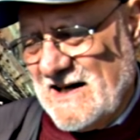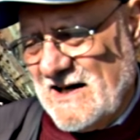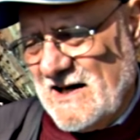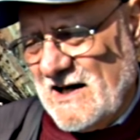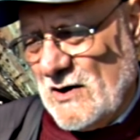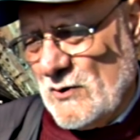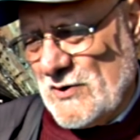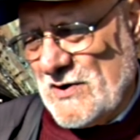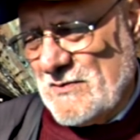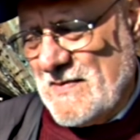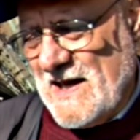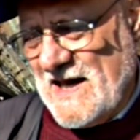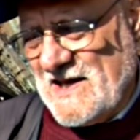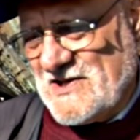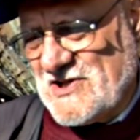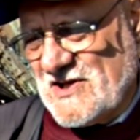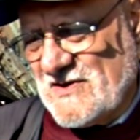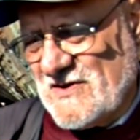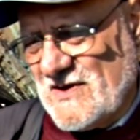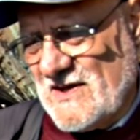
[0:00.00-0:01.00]
I would
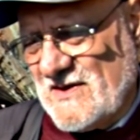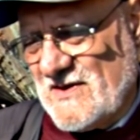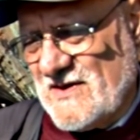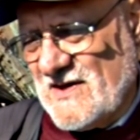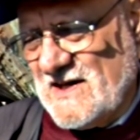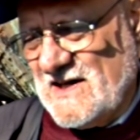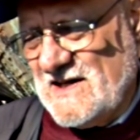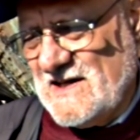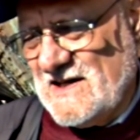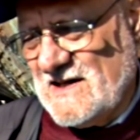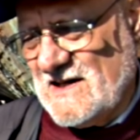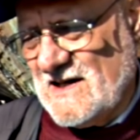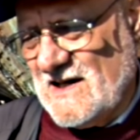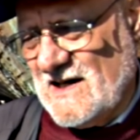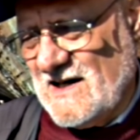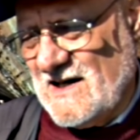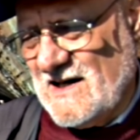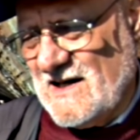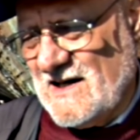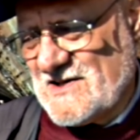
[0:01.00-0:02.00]
imagine that
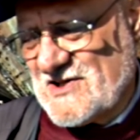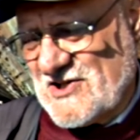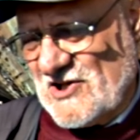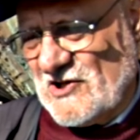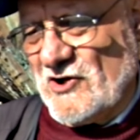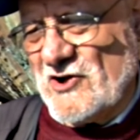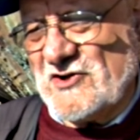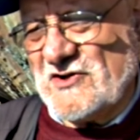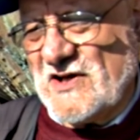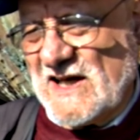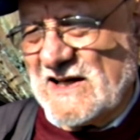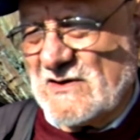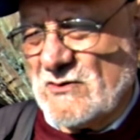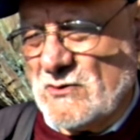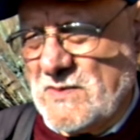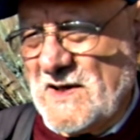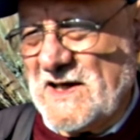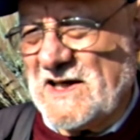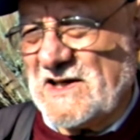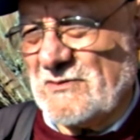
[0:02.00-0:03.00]
the Saloon Deck will
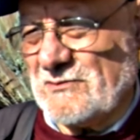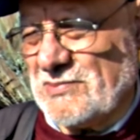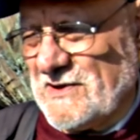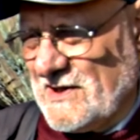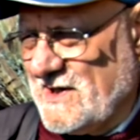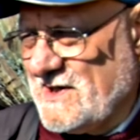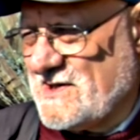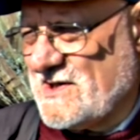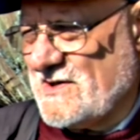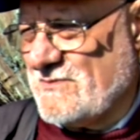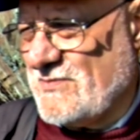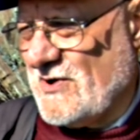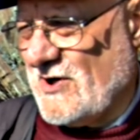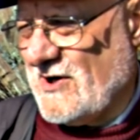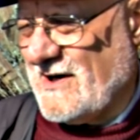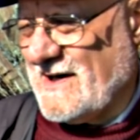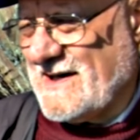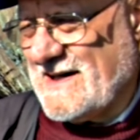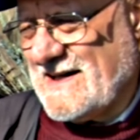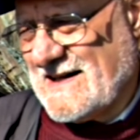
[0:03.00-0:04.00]
be completed
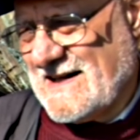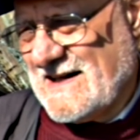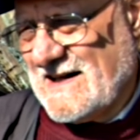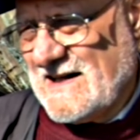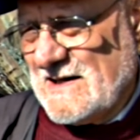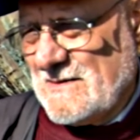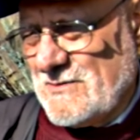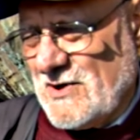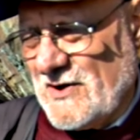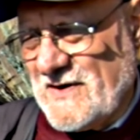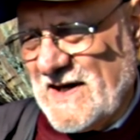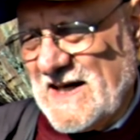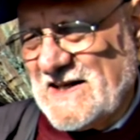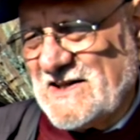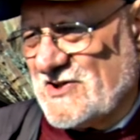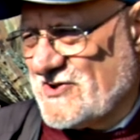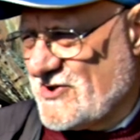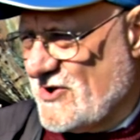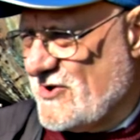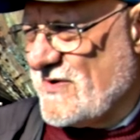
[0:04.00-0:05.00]
by the end
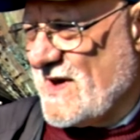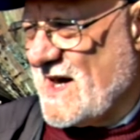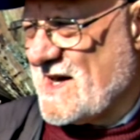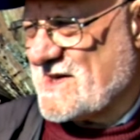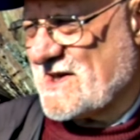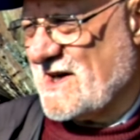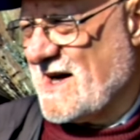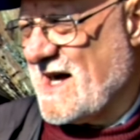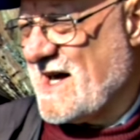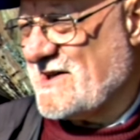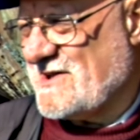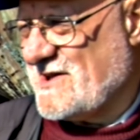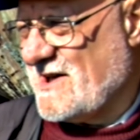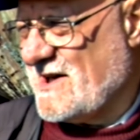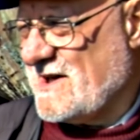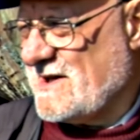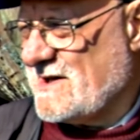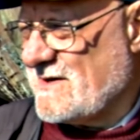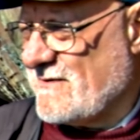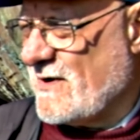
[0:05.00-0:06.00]
of
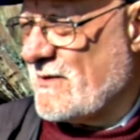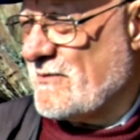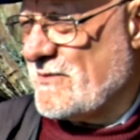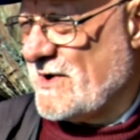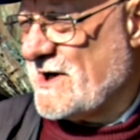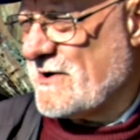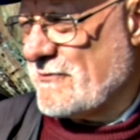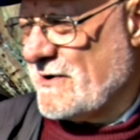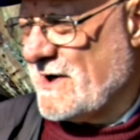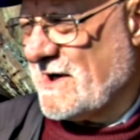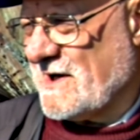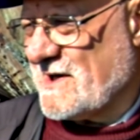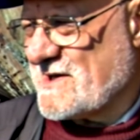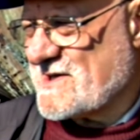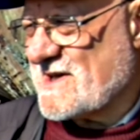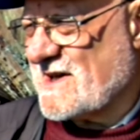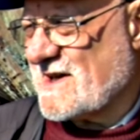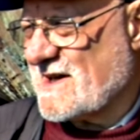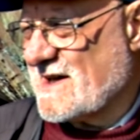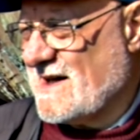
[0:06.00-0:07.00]
2018, if I'm being
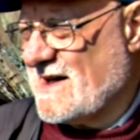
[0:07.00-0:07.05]
realistic.